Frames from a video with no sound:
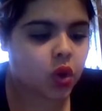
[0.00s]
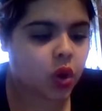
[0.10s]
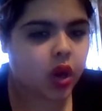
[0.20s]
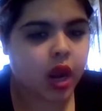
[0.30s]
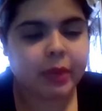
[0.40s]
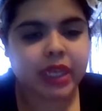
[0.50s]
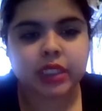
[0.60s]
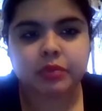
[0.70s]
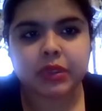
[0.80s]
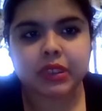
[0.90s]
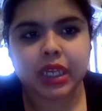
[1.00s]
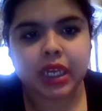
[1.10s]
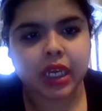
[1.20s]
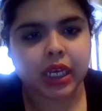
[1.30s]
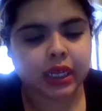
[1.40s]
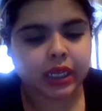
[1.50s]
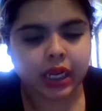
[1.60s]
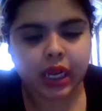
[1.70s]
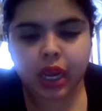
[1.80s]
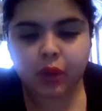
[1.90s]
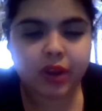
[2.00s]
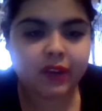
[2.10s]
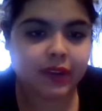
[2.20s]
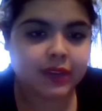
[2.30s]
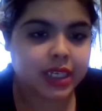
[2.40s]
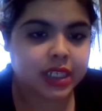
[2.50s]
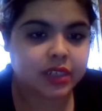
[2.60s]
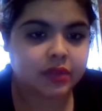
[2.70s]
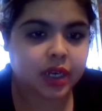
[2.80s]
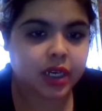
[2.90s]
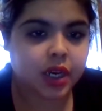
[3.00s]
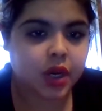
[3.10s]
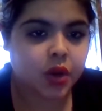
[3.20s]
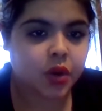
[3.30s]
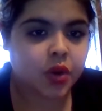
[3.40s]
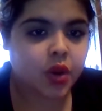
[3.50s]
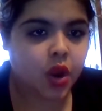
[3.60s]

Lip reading: or I might just put like a liquid foundation right there,